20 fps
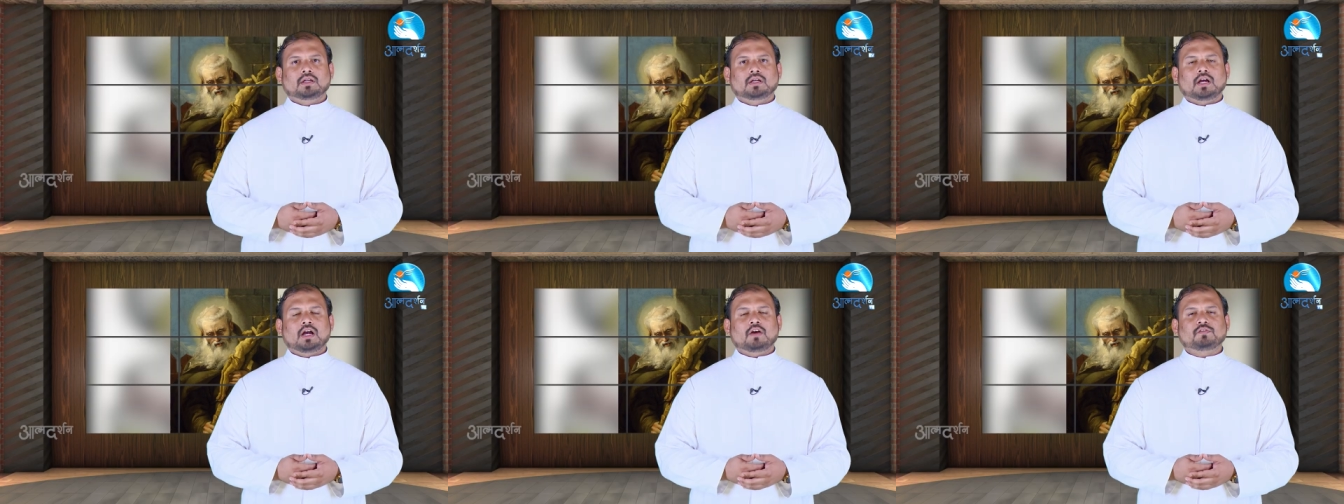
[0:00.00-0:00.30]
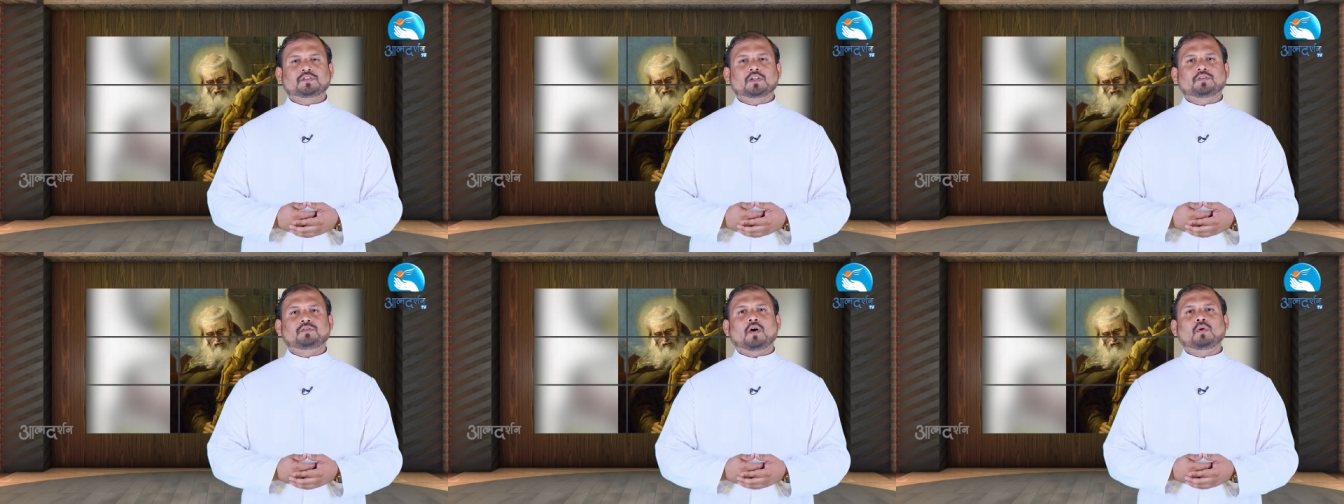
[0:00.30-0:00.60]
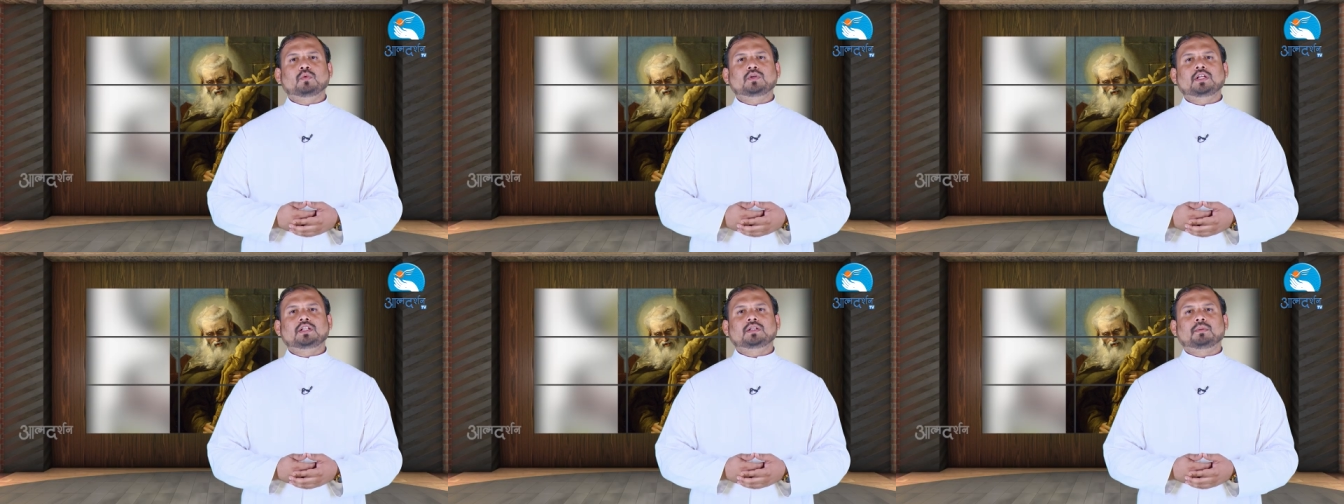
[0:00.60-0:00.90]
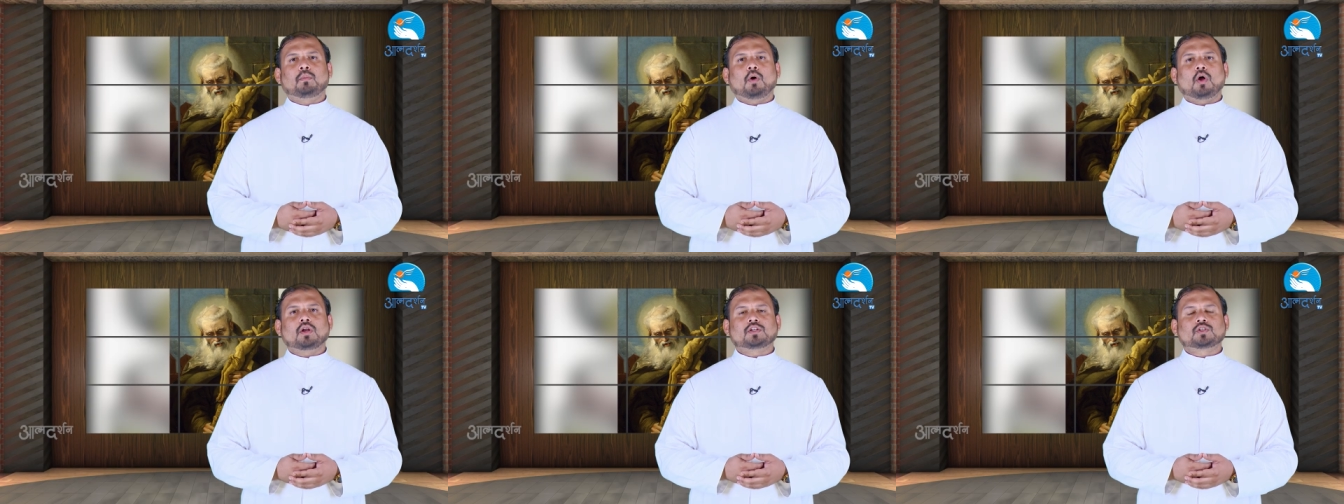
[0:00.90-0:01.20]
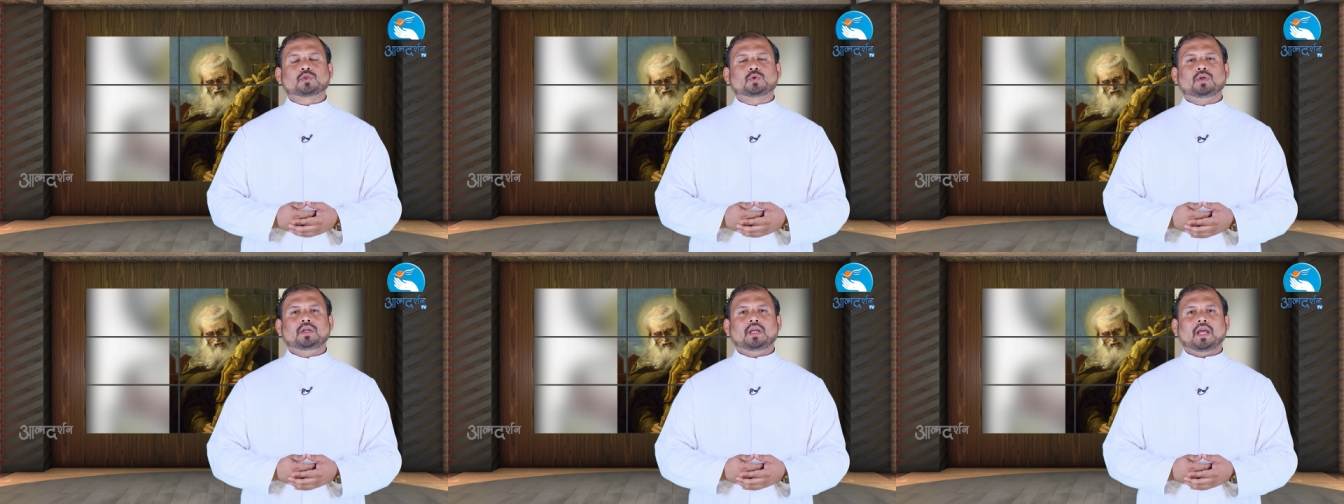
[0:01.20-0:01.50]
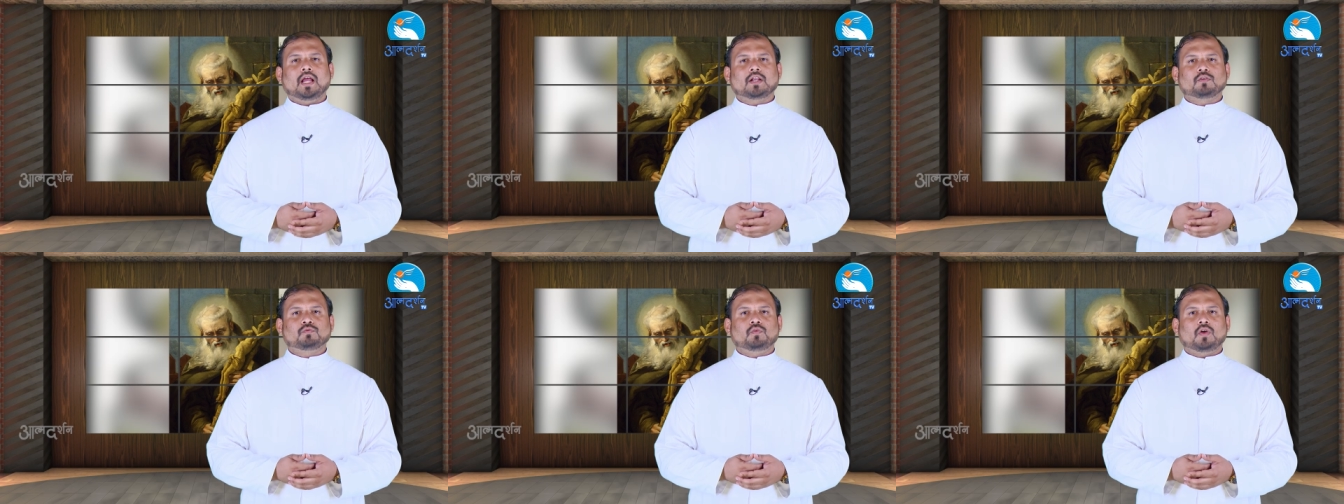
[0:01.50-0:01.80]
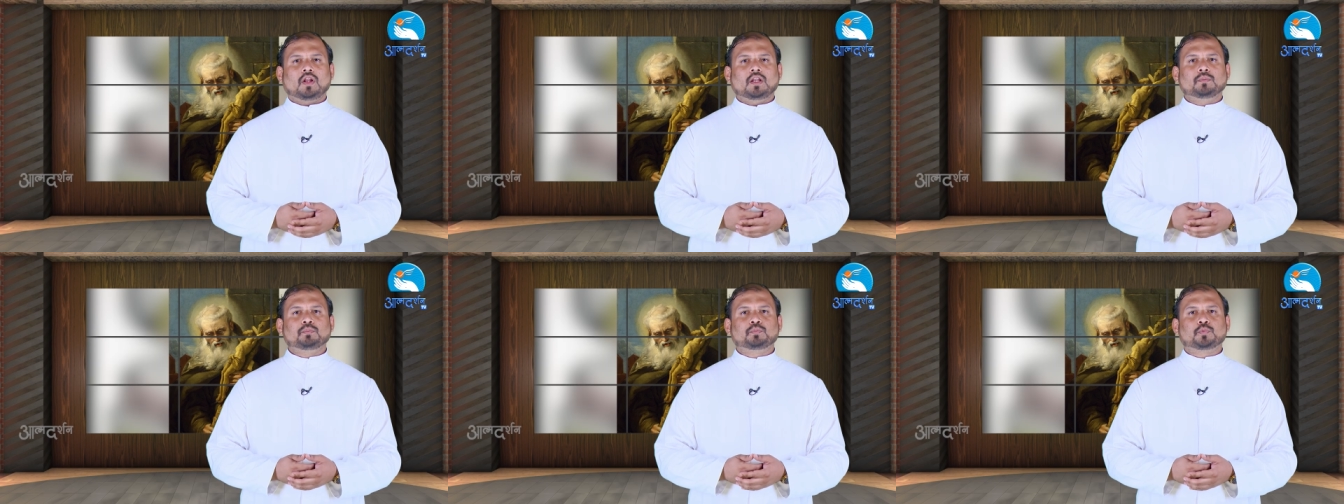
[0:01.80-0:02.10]
After founding the monastery at
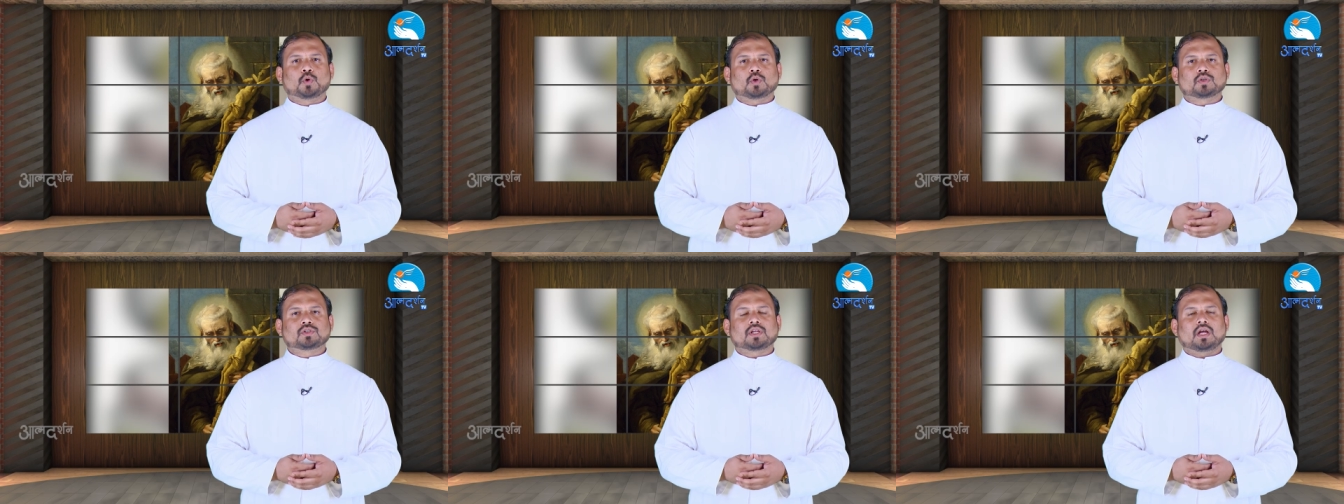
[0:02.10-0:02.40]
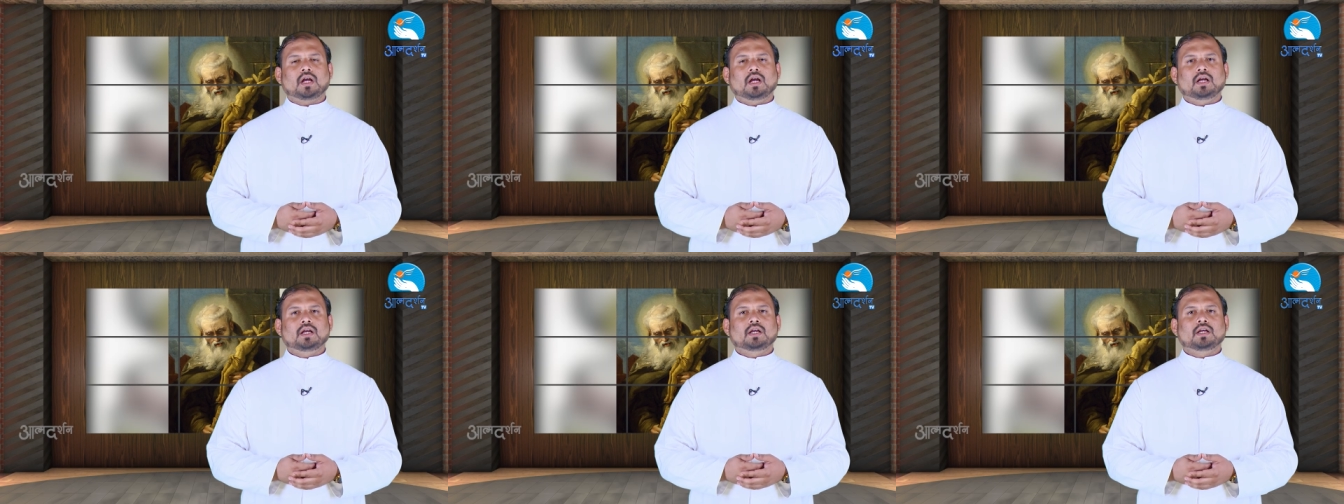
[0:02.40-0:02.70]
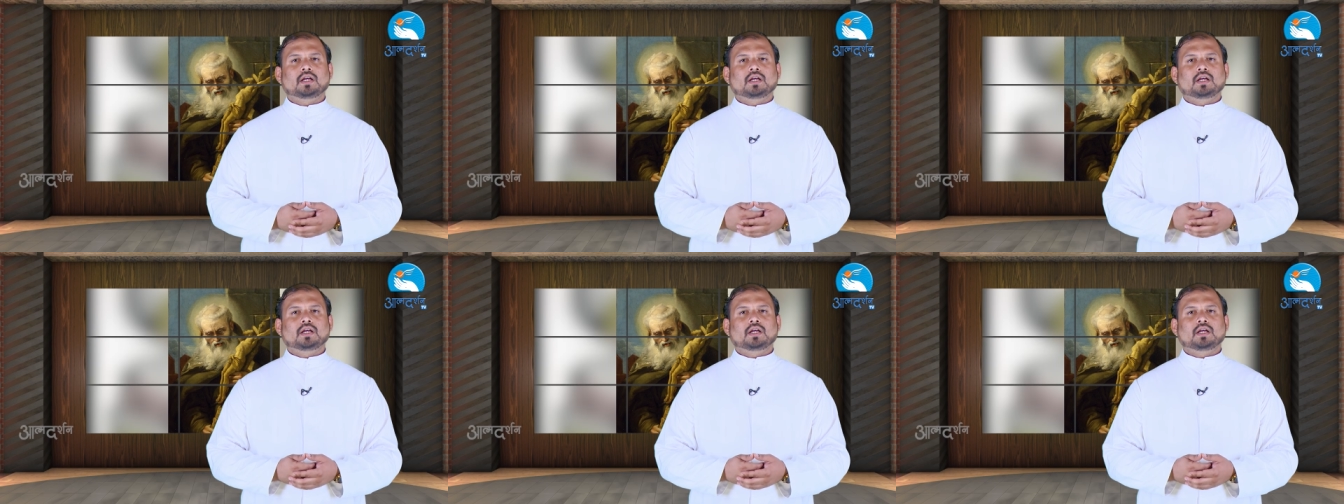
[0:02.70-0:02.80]
Vallombrosa,